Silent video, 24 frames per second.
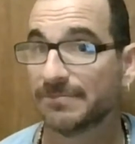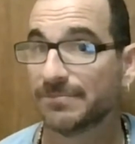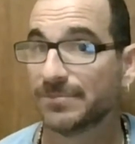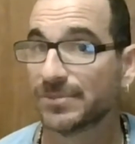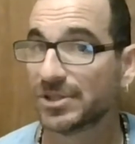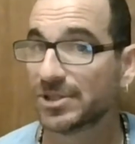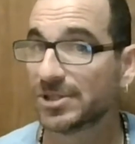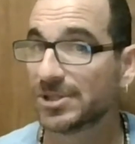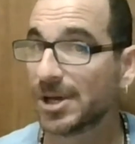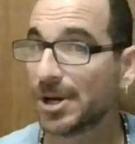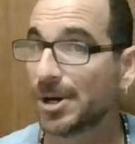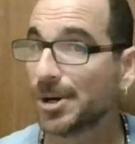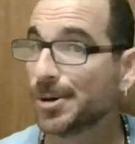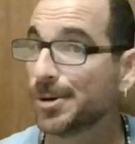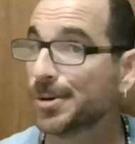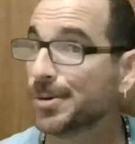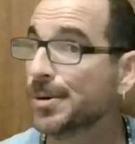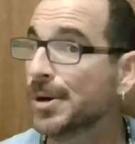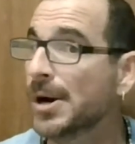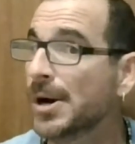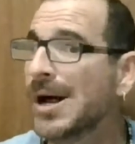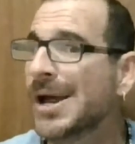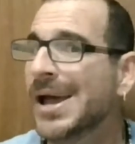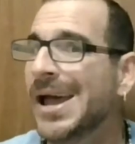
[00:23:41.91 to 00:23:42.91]

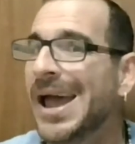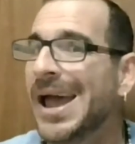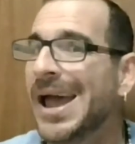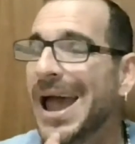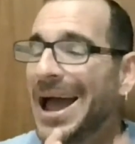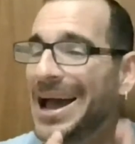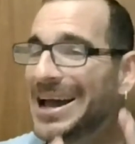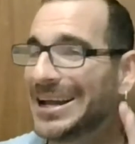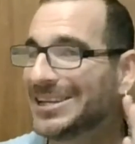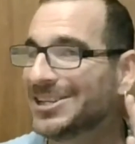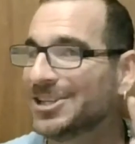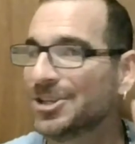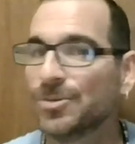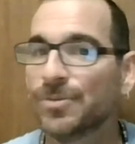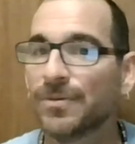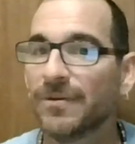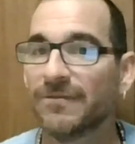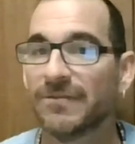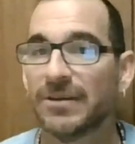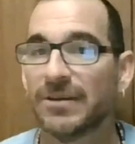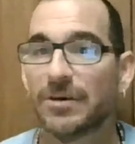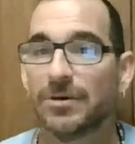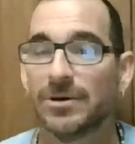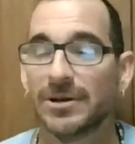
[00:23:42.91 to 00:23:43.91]
So had to
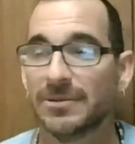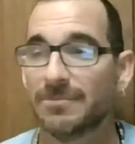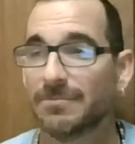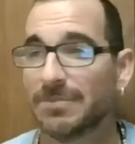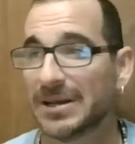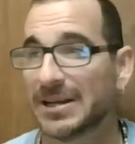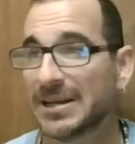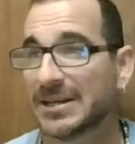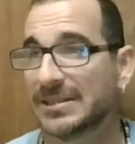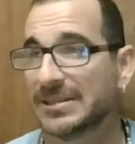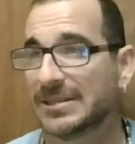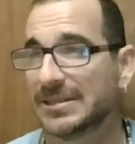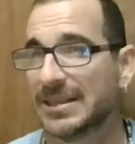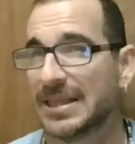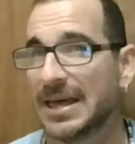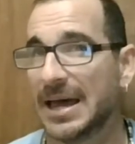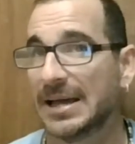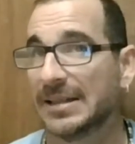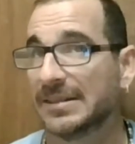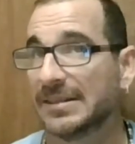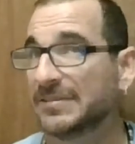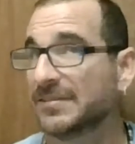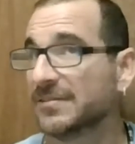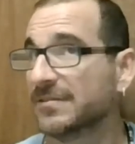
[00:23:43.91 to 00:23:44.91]
review it because
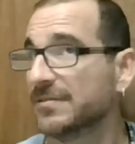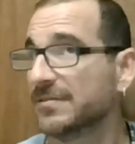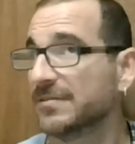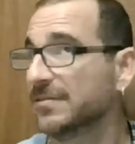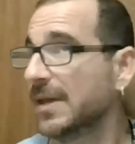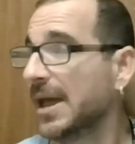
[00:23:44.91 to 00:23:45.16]
that's